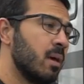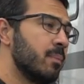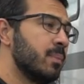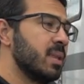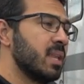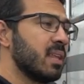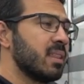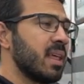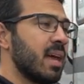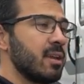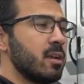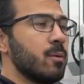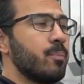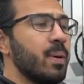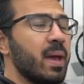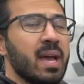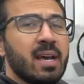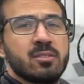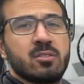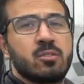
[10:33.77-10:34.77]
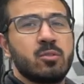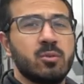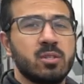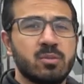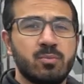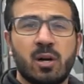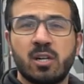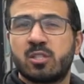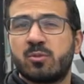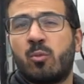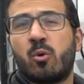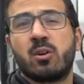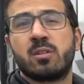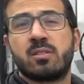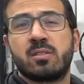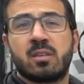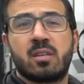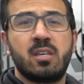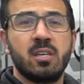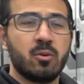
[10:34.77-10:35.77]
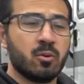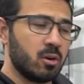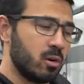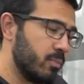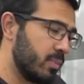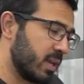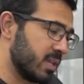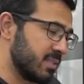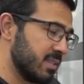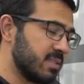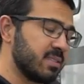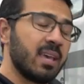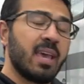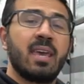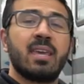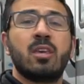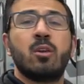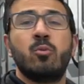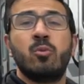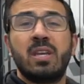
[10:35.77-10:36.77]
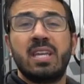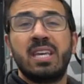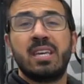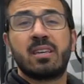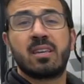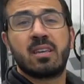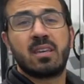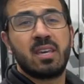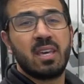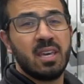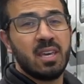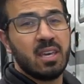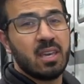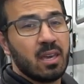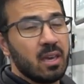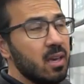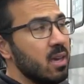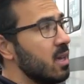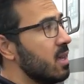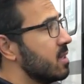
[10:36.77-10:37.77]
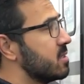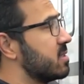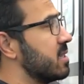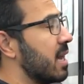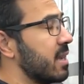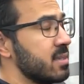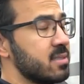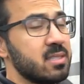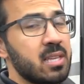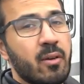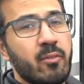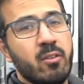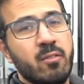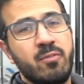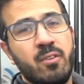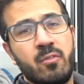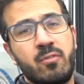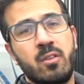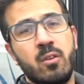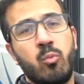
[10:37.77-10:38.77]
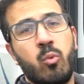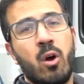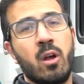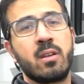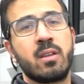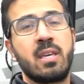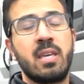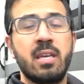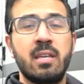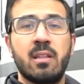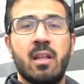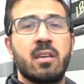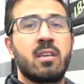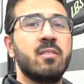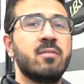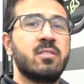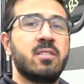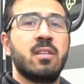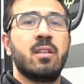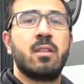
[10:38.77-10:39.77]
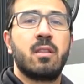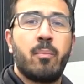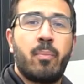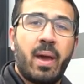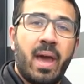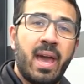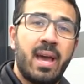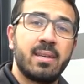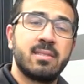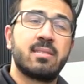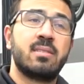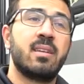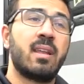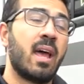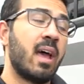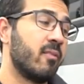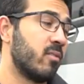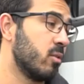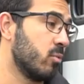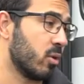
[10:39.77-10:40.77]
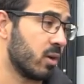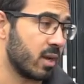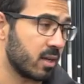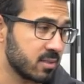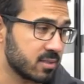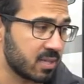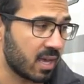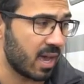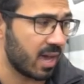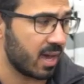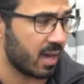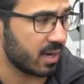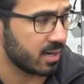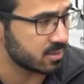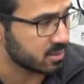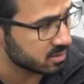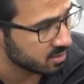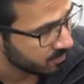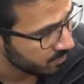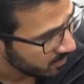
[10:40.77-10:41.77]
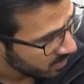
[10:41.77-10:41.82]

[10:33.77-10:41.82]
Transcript: meaning that your pass-through is much more secure because it's a unique key. It's not a 751 key like you've seen in the past that everyone else has.